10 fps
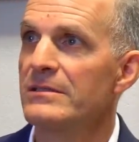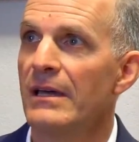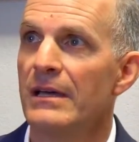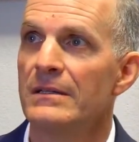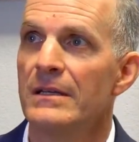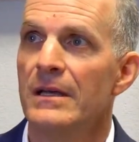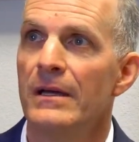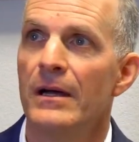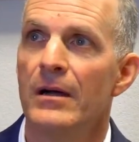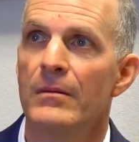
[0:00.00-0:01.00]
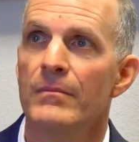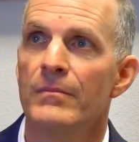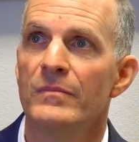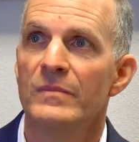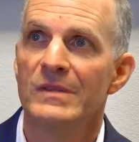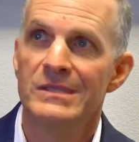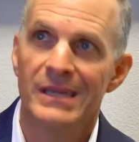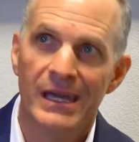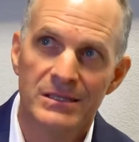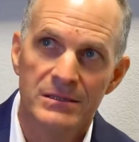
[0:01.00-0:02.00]
that
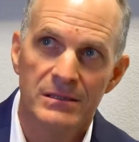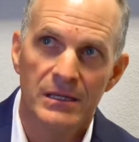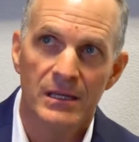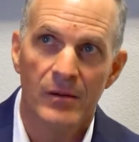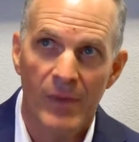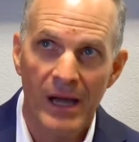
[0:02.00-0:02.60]
test, on